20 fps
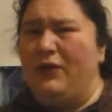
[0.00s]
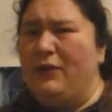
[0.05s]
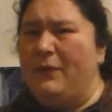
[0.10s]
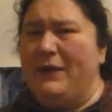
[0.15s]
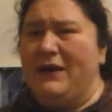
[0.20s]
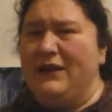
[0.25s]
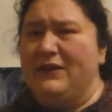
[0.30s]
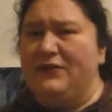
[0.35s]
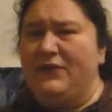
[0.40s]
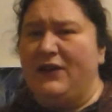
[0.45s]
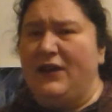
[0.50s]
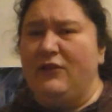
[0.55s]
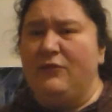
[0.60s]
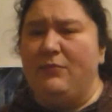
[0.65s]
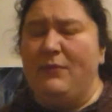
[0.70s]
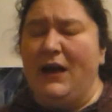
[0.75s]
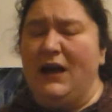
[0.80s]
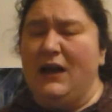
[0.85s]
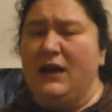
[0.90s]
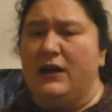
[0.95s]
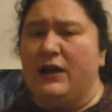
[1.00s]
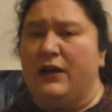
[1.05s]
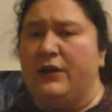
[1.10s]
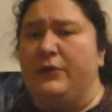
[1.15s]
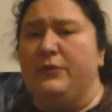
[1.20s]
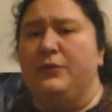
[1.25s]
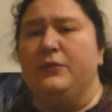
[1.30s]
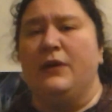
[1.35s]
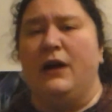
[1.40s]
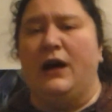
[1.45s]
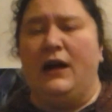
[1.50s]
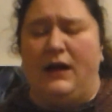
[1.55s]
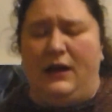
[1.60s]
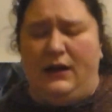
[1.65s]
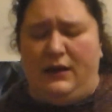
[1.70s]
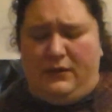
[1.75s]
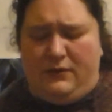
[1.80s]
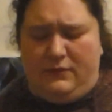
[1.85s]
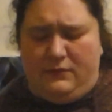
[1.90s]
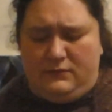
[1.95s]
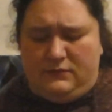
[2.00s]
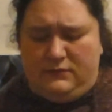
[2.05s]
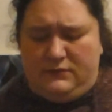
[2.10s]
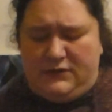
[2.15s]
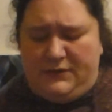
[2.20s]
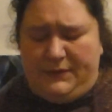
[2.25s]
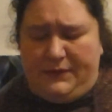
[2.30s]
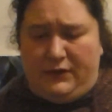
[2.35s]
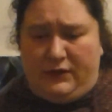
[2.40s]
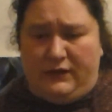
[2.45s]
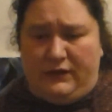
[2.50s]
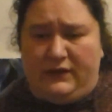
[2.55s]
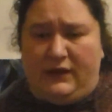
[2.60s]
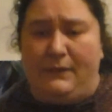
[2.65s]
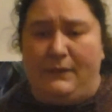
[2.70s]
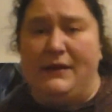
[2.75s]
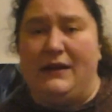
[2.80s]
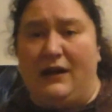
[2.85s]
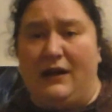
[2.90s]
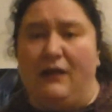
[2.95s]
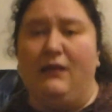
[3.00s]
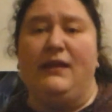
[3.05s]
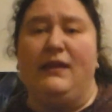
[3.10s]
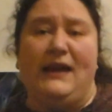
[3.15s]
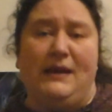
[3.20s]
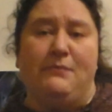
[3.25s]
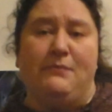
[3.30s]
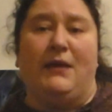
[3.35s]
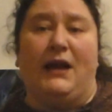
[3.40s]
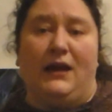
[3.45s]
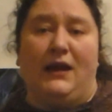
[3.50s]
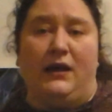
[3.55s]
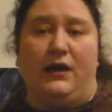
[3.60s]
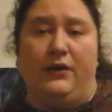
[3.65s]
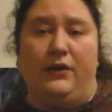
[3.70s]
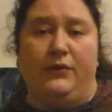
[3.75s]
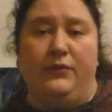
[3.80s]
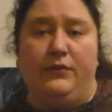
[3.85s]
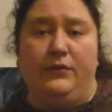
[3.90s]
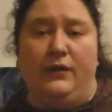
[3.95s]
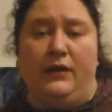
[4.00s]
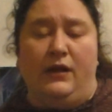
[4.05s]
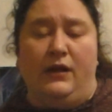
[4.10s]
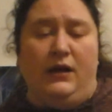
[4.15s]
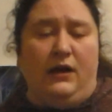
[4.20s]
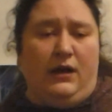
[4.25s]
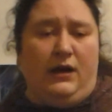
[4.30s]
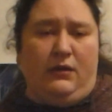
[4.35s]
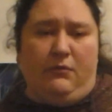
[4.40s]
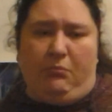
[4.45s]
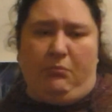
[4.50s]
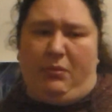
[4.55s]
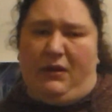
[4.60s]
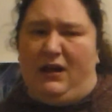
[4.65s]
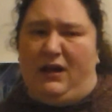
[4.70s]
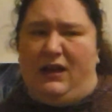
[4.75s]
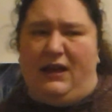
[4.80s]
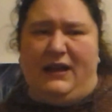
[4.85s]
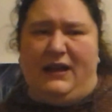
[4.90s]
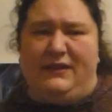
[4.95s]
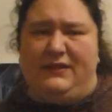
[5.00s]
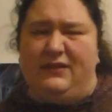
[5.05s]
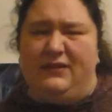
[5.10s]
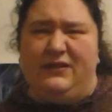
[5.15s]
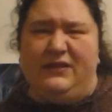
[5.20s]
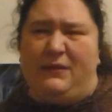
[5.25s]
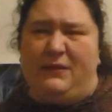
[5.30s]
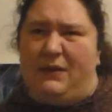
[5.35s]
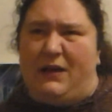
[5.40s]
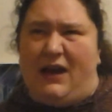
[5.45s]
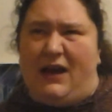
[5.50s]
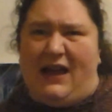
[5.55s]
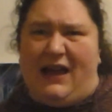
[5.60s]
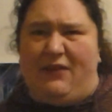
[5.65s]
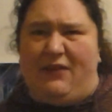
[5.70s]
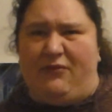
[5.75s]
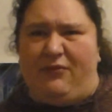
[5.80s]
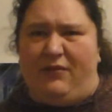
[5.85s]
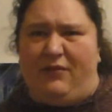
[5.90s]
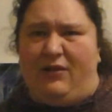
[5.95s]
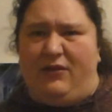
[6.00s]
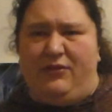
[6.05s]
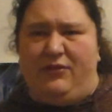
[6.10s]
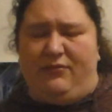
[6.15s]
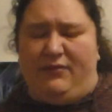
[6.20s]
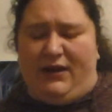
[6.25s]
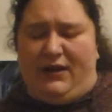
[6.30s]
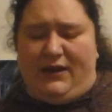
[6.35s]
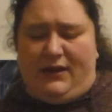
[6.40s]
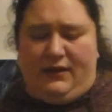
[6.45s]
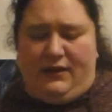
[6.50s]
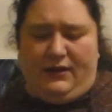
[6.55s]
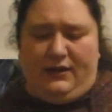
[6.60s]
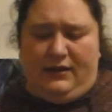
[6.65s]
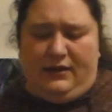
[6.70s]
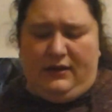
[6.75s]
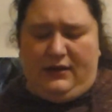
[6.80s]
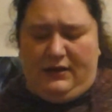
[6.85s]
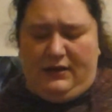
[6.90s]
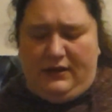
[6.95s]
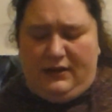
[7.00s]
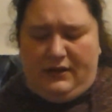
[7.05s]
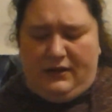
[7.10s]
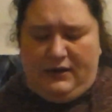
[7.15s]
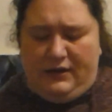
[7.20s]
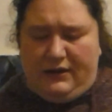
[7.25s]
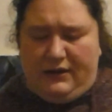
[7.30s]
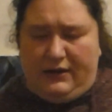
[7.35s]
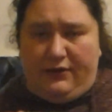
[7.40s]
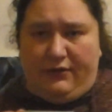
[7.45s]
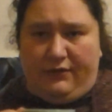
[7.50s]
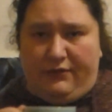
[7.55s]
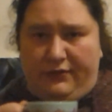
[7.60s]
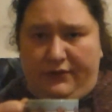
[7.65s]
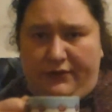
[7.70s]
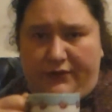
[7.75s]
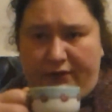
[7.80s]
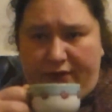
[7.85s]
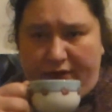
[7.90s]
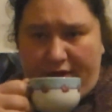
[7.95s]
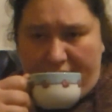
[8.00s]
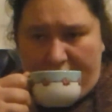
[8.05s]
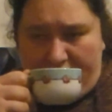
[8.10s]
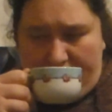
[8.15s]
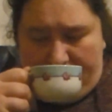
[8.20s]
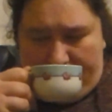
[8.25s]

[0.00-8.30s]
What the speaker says: the biggest fan of mango, to be honest. I mean, I'll eat mango, but it's not something I have on a regular occurrence.